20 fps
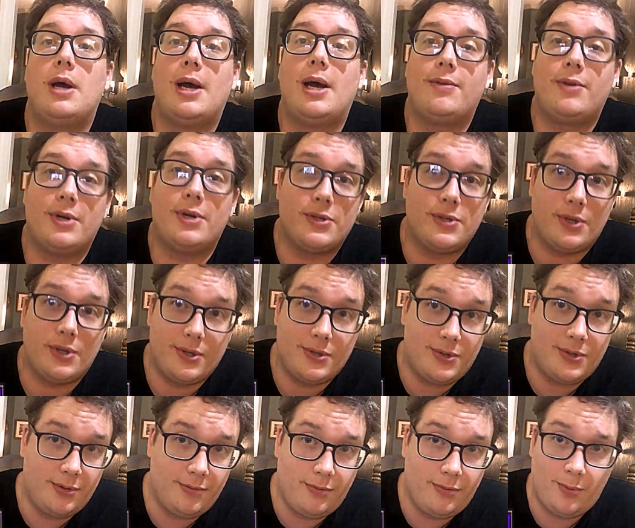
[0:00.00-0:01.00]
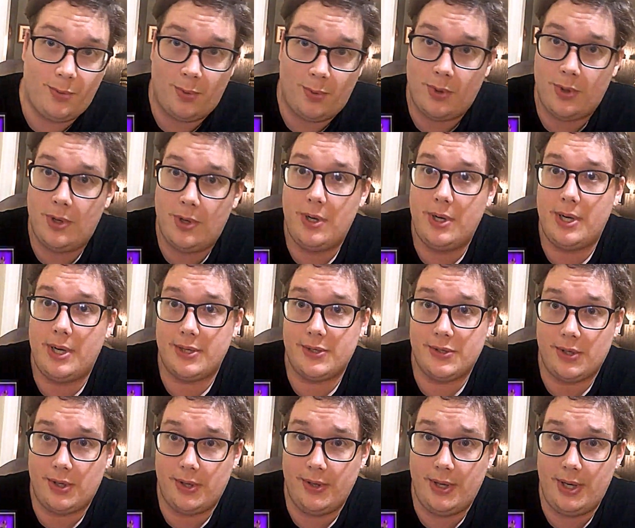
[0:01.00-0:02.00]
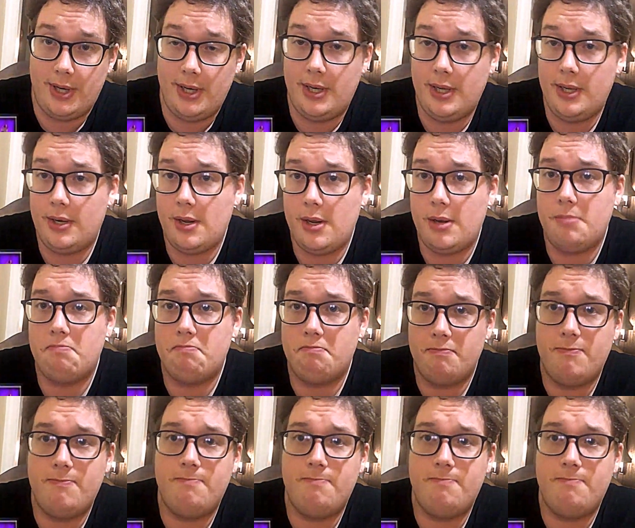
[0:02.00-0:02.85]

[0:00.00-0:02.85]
after I saw Civil War and I saw that he did a